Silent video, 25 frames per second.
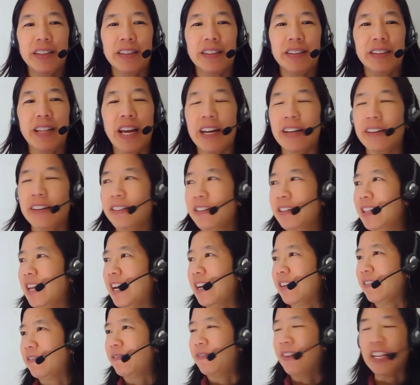
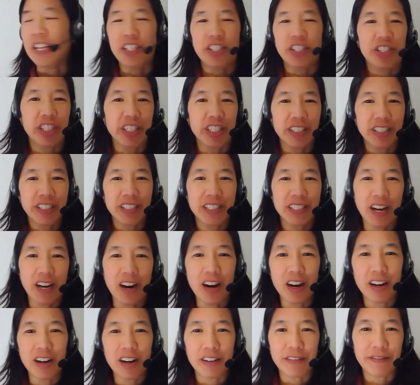That face shields
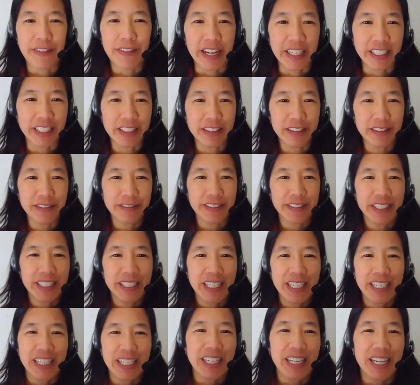are effective.
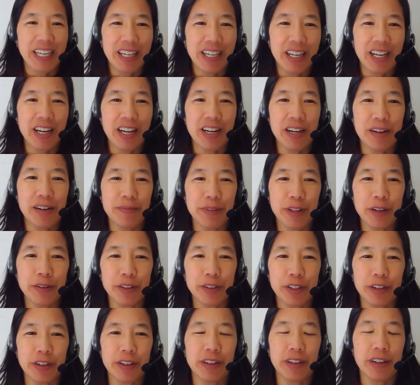
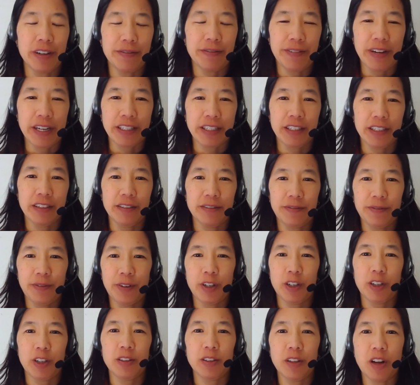Those are effective
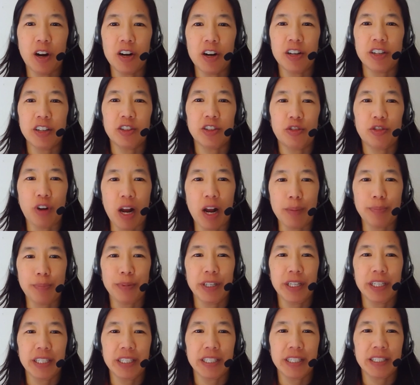for large
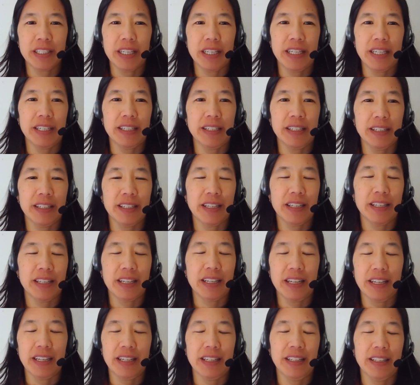droplets, and
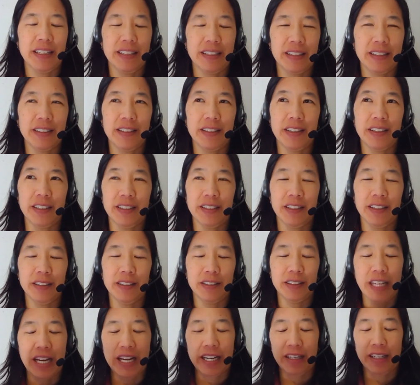
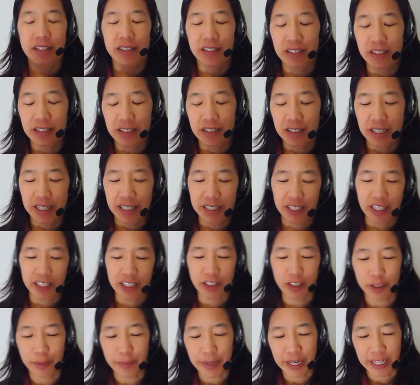that
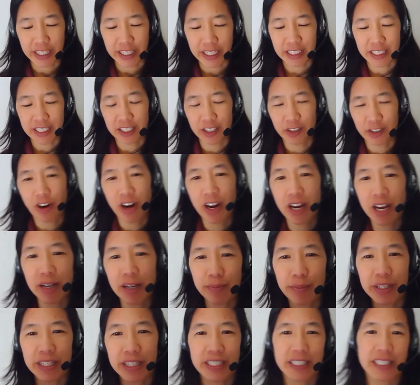Dr. Jiminez
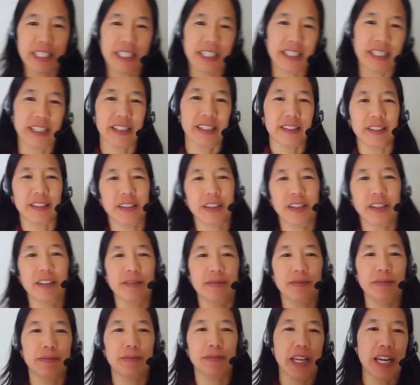described that kind
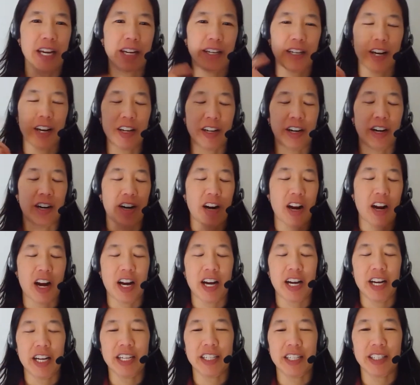of land on our
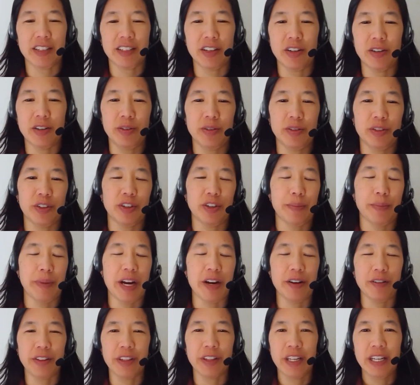eyes, nose, or
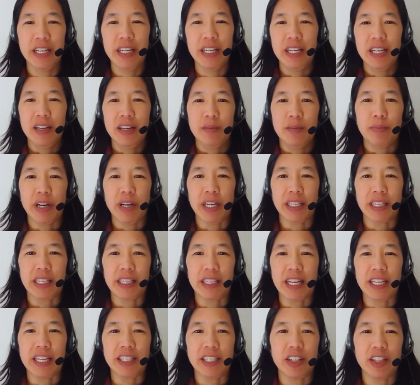mouth, but
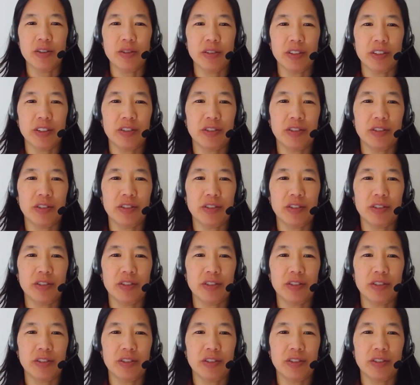they don't